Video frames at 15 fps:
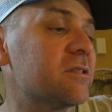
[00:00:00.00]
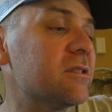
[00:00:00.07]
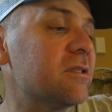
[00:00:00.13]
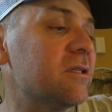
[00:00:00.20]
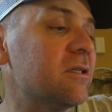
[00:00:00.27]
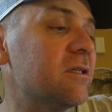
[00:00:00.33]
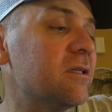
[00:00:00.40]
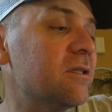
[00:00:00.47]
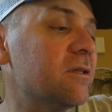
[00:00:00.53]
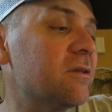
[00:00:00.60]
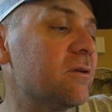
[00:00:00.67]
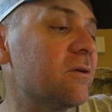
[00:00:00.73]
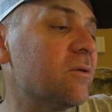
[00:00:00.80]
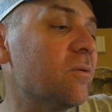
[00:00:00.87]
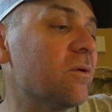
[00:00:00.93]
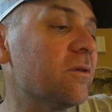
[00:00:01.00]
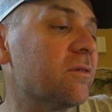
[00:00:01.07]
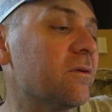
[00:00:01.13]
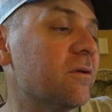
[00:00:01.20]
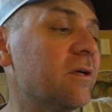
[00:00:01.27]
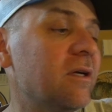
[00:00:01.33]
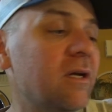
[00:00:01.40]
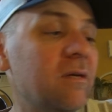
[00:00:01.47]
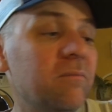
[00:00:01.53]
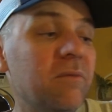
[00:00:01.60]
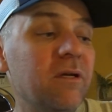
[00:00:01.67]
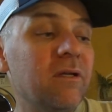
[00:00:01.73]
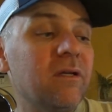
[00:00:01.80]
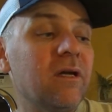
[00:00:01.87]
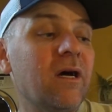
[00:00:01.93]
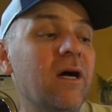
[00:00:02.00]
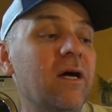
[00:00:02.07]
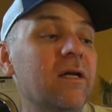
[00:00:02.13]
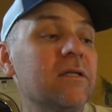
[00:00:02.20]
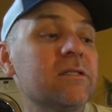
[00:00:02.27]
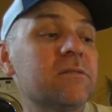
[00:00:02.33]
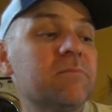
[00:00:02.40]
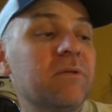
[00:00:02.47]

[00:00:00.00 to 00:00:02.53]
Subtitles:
and then 3138 being the highest,